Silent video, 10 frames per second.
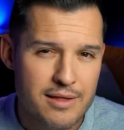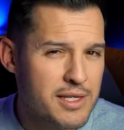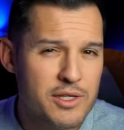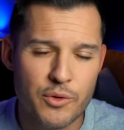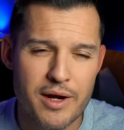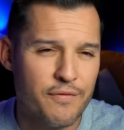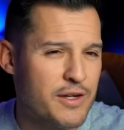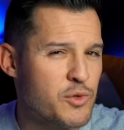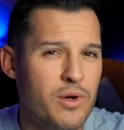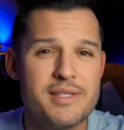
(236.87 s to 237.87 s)
This is great if
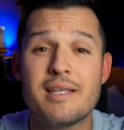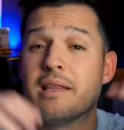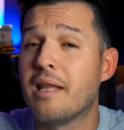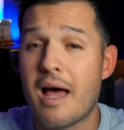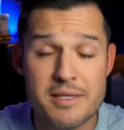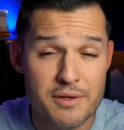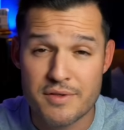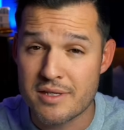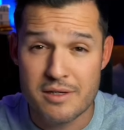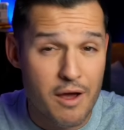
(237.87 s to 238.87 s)
I just want to see lots of
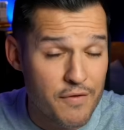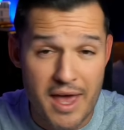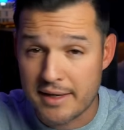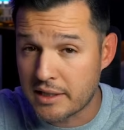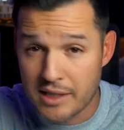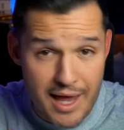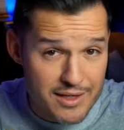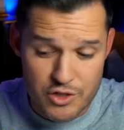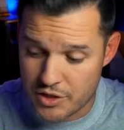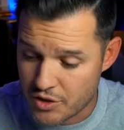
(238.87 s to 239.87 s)
stuff at a
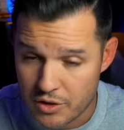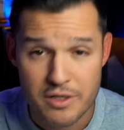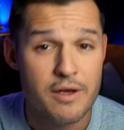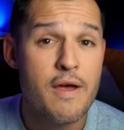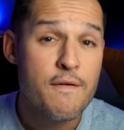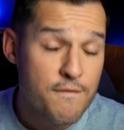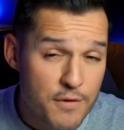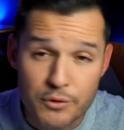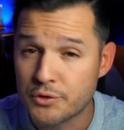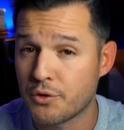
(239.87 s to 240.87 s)
glance. Just start to
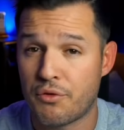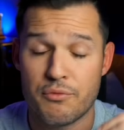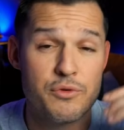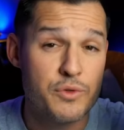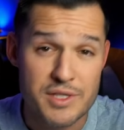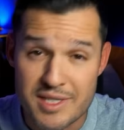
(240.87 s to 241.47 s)
filter through,